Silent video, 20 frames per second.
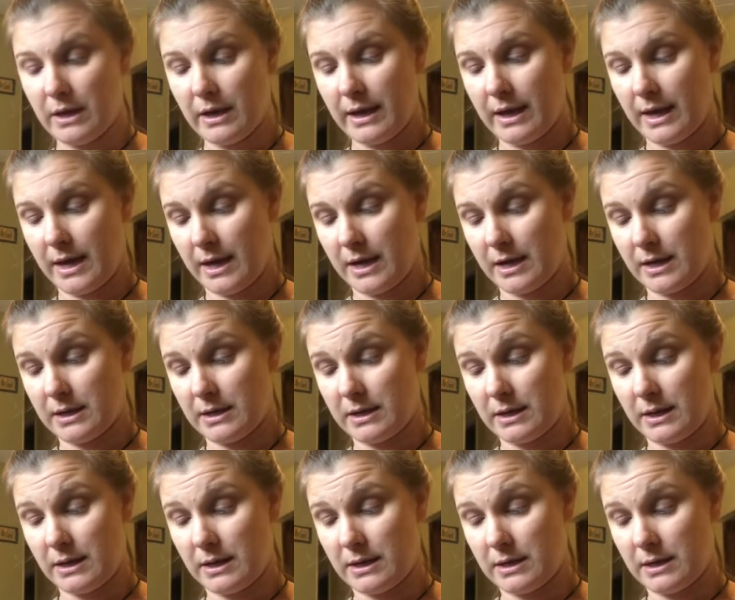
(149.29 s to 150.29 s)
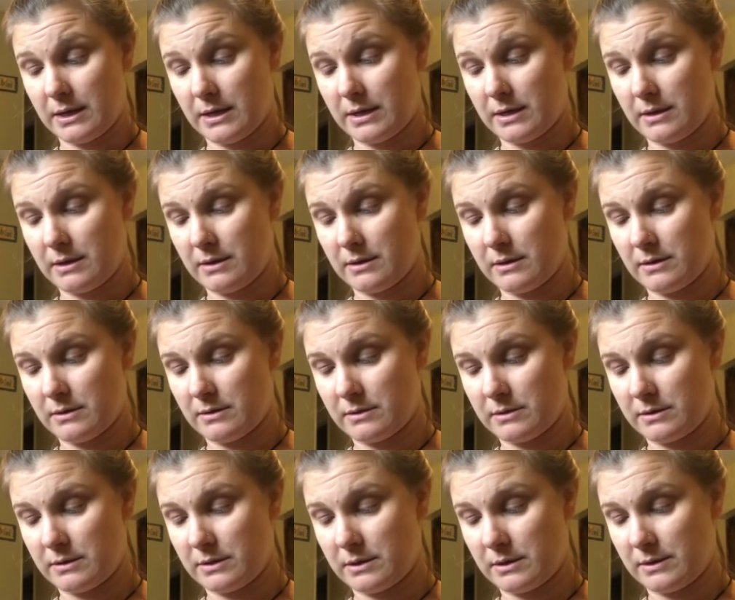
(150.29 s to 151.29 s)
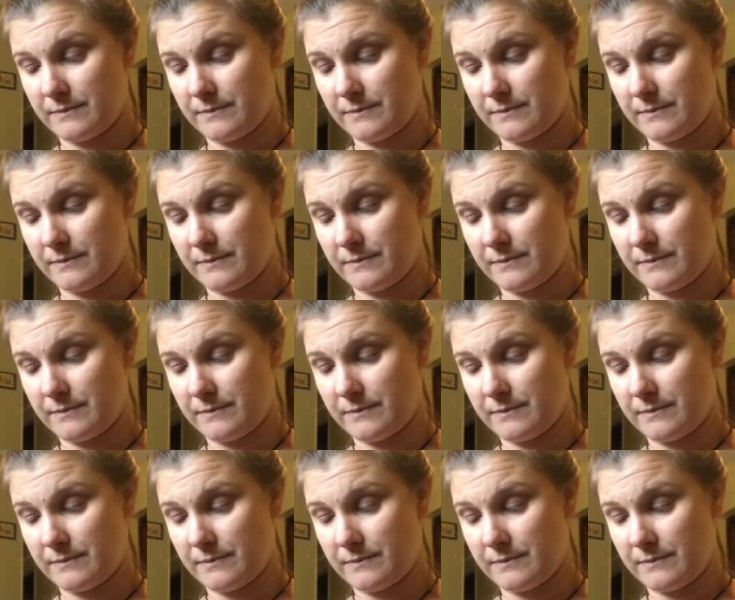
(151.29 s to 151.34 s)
And it is,